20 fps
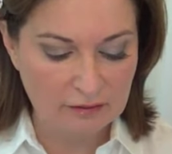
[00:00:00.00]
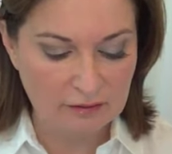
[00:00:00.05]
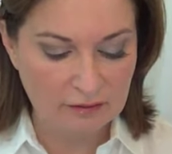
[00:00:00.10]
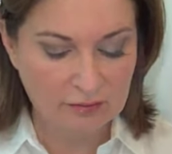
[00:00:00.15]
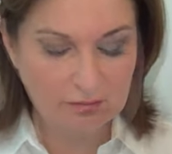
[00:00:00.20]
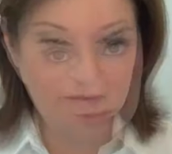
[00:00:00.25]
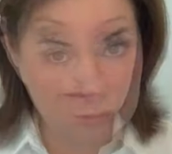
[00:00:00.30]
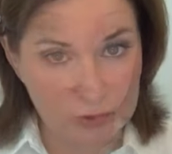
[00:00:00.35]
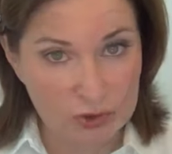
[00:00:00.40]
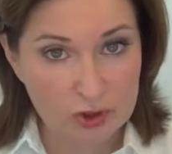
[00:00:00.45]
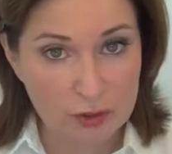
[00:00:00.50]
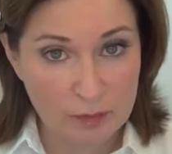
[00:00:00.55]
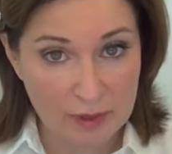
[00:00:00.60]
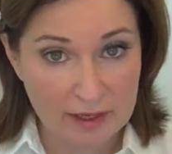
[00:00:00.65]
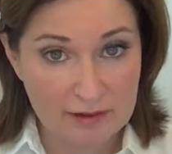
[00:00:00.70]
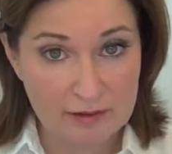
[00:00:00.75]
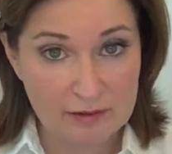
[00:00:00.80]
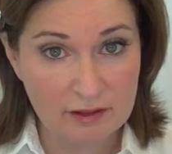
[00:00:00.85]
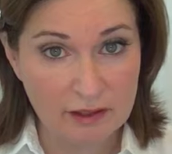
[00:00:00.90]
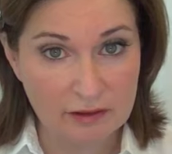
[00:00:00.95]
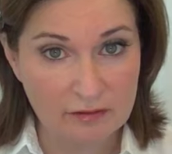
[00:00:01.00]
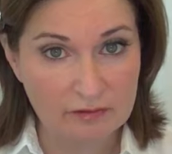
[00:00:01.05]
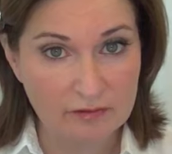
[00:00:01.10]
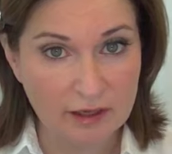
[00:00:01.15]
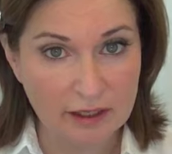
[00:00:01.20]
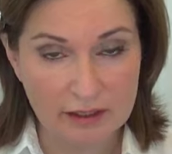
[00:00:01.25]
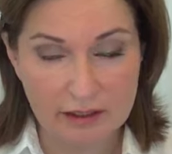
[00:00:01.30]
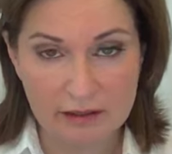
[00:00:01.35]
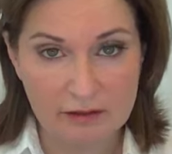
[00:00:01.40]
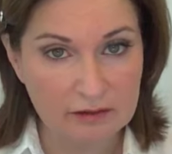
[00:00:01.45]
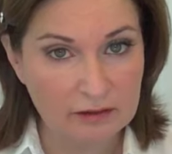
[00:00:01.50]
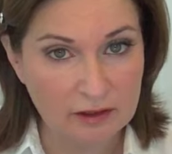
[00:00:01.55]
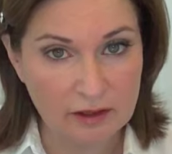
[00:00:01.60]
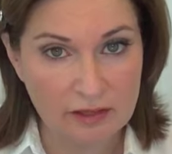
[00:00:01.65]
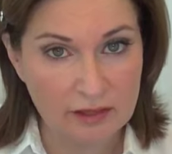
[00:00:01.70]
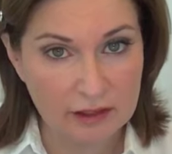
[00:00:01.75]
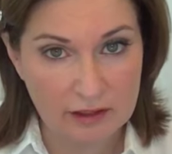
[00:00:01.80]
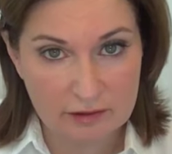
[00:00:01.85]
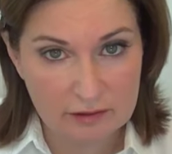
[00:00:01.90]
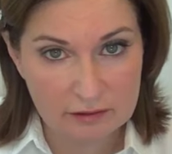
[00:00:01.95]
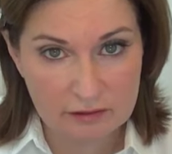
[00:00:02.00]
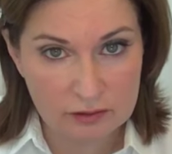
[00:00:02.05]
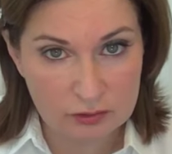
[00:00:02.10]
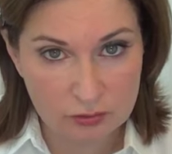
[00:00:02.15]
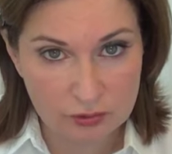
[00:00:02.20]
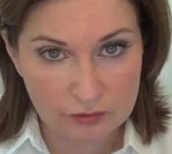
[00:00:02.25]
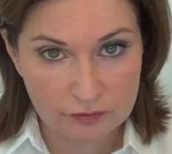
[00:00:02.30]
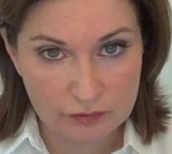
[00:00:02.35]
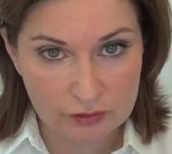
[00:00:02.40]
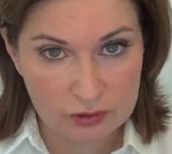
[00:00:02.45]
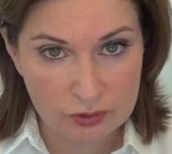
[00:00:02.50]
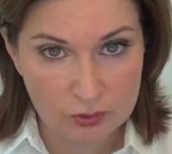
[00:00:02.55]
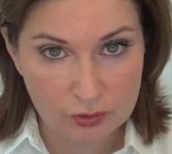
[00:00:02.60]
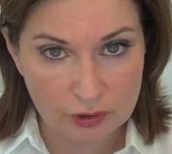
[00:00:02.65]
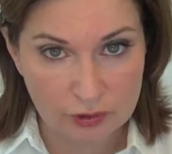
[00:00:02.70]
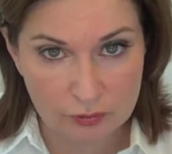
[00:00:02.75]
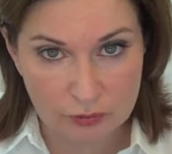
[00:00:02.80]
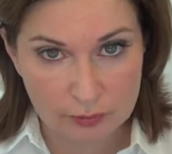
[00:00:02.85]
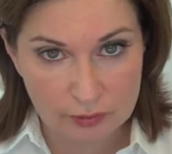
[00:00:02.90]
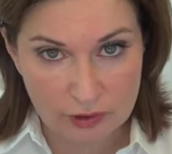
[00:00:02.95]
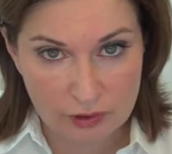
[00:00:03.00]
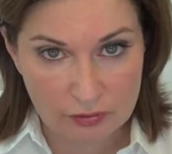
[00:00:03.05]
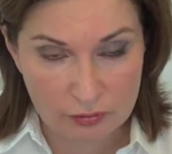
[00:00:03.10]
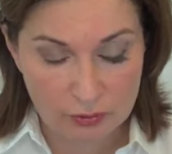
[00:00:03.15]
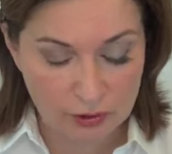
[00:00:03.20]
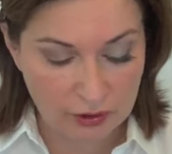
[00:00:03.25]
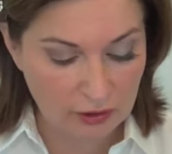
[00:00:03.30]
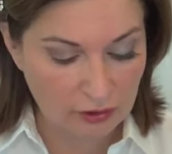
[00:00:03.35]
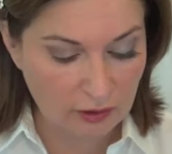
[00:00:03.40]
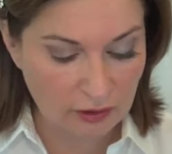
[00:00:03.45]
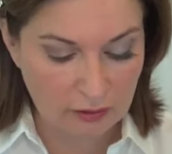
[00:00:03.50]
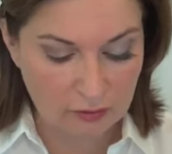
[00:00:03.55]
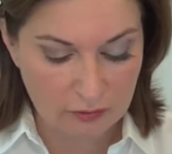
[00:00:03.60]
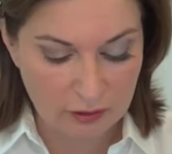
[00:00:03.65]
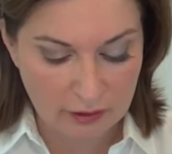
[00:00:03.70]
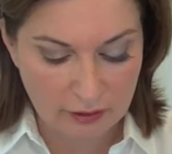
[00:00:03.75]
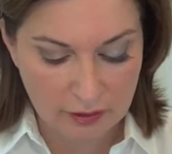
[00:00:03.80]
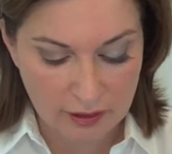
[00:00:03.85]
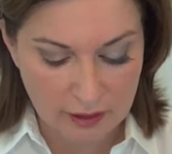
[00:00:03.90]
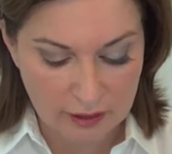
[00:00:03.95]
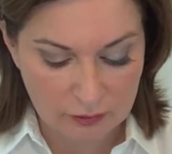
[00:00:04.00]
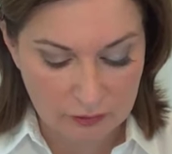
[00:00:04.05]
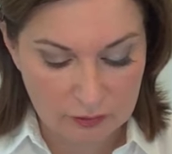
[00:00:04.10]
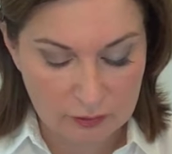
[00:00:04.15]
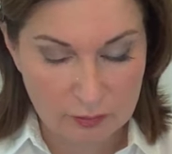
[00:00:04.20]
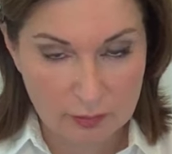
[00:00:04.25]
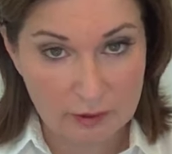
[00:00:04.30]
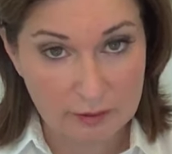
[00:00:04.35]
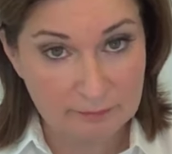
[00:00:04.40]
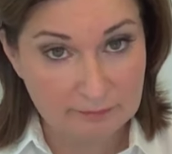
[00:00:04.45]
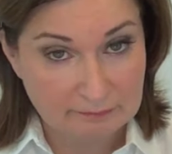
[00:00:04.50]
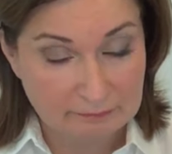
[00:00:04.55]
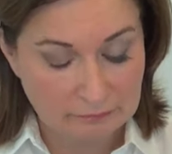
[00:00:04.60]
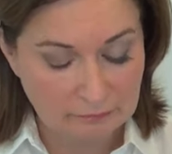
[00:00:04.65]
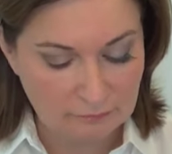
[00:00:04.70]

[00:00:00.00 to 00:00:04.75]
Because I'm sure Maisie's going to find it and is going to think it's a terrific toy and we'll be throwing it all around the house, but